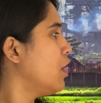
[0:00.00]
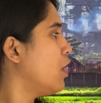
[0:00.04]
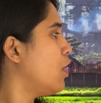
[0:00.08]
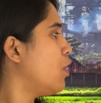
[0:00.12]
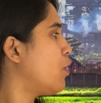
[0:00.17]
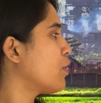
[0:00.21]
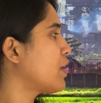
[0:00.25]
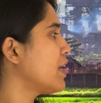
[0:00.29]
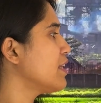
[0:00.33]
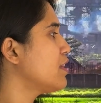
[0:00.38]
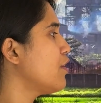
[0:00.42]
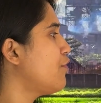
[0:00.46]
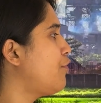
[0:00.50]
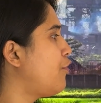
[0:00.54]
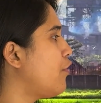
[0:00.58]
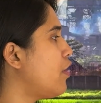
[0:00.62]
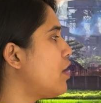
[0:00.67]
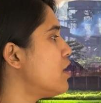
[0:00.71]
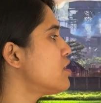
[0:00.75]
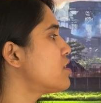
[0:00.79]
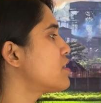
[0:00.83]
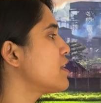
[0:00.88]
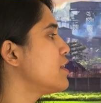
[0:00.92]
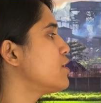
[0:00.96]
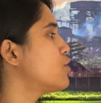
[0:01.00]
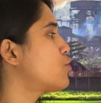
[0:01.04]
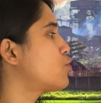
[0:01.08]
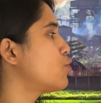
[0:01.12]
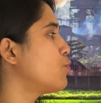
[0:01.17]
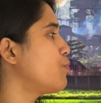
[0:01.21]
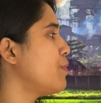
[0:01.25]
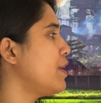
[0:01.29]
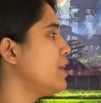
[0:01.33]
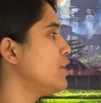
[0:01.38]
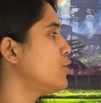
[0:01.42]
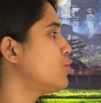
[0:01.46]
Okay, the first
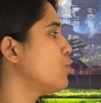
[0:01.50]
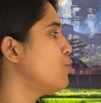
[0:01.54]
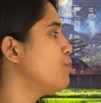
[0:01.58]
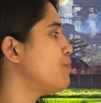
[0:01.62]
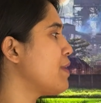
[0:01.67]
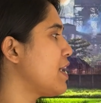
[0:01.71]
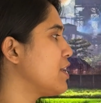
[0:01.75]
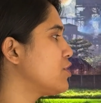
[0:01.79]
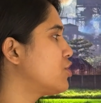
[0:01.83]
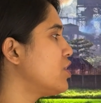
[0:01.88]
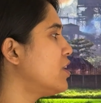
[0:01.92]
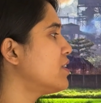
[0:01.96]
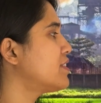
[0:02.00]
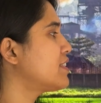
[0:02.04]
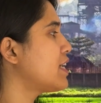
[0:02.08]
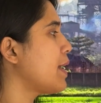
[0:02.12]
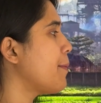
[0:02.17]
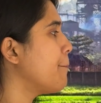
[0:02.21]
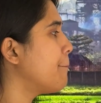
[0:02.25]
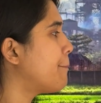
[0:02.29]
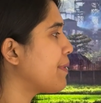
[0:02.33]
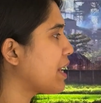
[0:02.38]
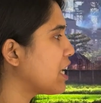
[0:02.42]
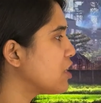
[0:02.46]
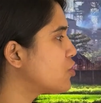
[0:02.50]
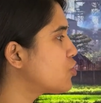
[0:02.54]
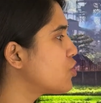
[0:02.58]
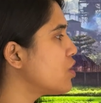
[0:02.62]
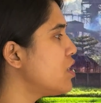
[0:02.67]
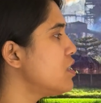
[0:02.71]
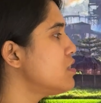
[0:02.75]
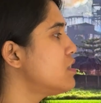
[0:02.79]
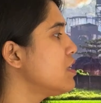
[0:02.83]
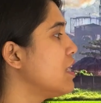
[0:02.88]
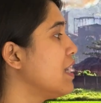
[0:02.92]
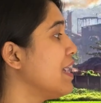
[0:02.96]
instrument to measure
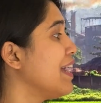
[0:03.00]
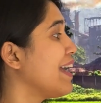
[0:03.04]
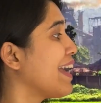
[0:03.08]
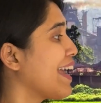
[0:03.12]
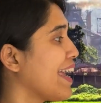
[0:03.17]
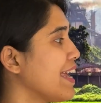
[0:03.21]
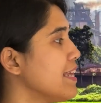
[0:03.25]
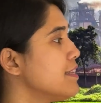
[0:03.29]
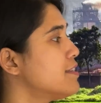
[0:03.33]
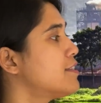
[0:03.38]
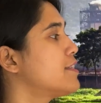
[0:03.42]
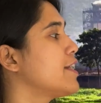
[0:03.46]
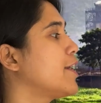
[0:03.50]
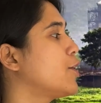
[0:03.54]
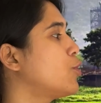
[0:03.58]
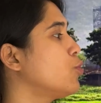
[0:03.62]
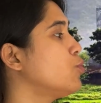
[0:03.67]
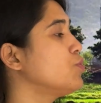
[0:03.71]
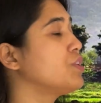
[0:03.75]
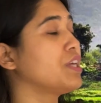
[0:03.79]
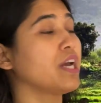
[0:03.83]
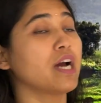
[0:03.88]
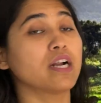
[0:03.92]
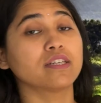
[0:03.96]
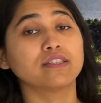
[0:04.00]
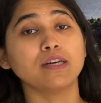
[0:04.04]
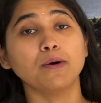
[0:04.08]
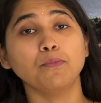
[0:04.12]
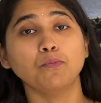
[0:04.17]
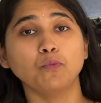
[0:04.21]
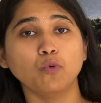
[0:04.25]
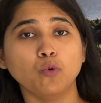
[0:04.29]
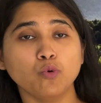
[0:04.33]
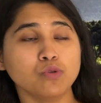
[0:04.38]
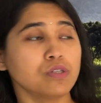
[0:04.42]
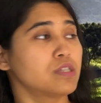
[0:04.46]
temperatures in situ near the
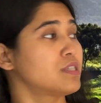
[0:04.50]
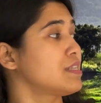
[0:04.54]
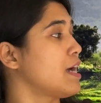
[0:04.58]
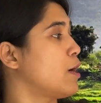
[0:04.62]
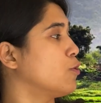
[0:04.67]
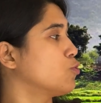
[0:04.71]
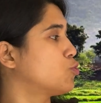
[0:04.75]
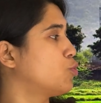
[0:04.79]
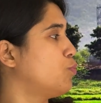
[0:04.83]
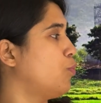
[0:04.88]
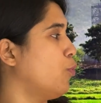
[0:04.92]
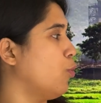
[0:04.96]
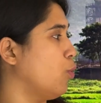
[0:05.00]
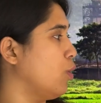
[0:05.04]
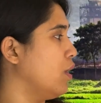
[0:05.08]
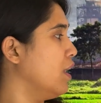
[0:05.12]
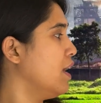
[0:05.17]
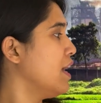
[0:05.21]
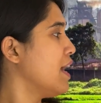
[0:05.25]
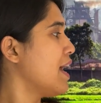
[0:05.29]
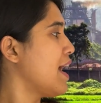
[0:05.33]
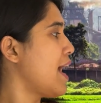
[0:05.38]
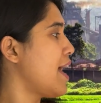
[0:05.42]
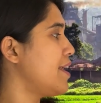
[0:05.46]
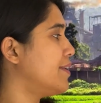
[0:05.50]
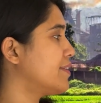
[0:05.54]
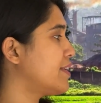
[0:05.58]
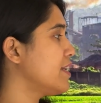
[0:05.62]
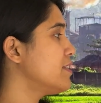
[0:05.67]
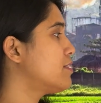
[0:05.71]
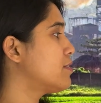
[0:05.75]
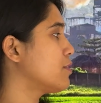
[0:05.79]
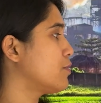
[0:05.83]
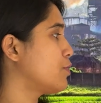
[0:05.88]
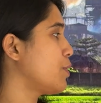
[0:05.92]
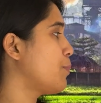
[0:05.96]
moon's south pole, and it
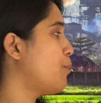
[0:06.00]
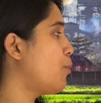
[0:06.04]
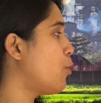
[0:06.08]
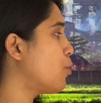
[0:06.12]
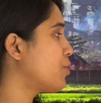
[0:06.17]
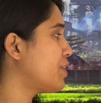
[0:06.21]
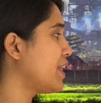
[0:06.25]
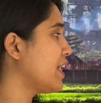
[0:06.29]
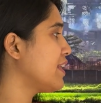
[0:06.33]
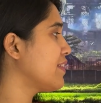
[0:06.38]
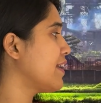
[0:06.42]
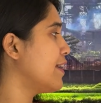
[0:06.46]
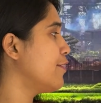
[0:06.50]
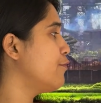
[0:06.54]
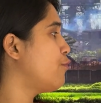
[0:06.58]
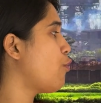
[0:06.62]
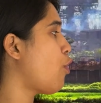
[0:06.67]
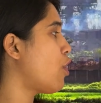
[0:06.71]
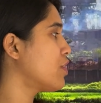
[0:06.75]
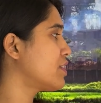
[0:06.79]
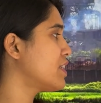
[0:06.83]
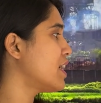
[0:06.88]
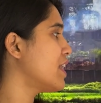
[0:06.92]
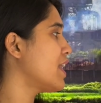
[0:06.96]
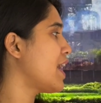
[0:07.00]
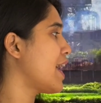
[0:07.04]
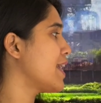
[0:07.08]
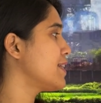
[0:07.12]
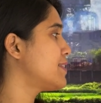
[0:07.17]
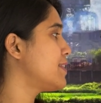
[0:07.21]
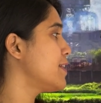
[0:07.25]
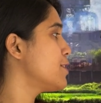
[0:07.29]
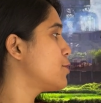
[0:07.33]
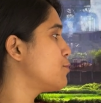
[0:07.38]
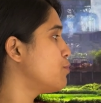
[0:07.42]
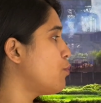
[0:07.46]
is reporting that water
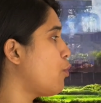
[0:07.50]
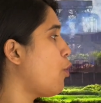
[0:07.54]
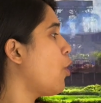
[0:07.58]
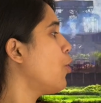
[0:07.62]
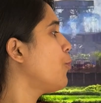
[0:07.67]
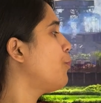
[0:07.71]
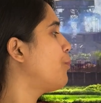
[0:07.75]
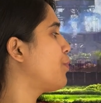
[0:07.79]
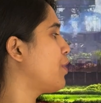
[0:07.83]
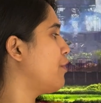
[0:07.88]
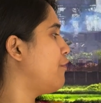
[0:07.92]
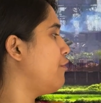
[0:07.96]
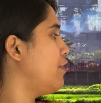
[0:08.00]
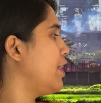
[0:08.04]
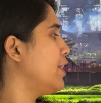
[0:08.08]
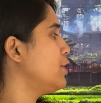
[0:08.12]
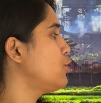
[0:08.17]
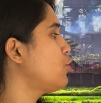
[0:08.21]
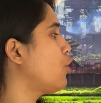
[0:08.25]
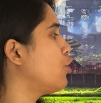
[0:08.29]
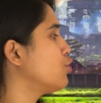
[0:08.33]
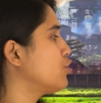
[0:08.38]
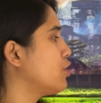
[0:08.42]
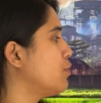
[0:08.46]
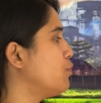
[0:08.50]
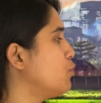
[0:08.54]
ice is more prevalent on the